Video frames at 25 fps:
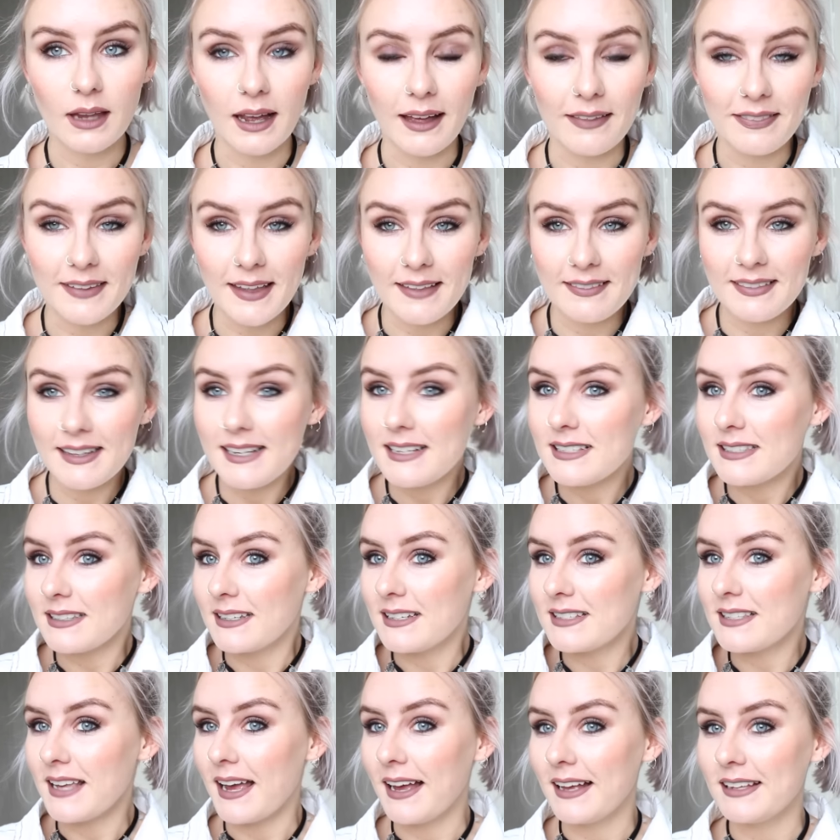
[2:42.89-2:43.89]
And then this
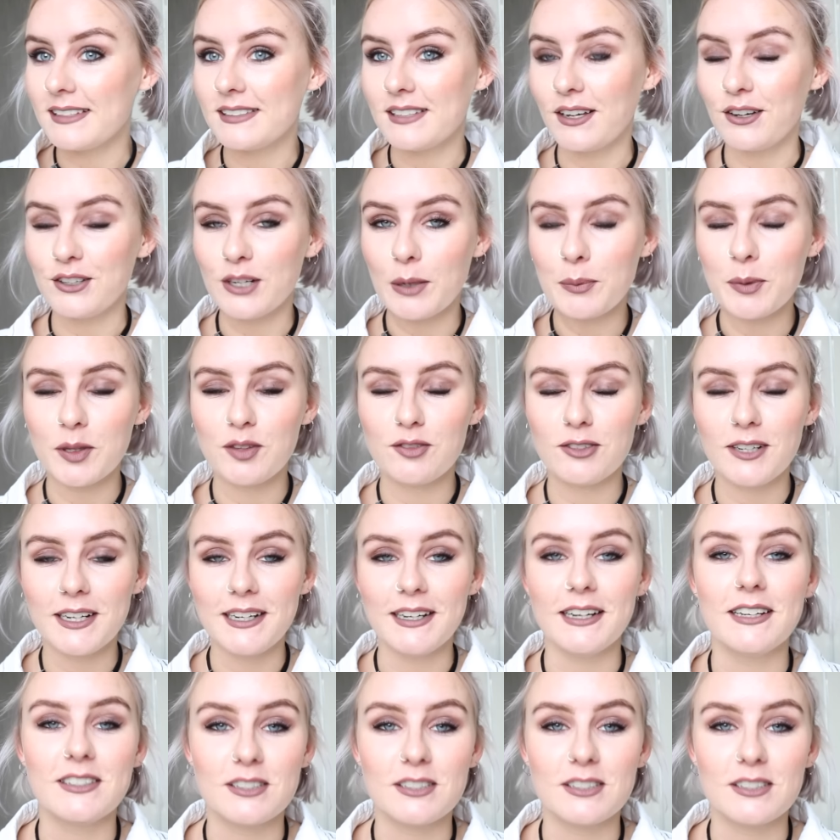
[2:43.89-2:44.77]
is hairstyle number 3.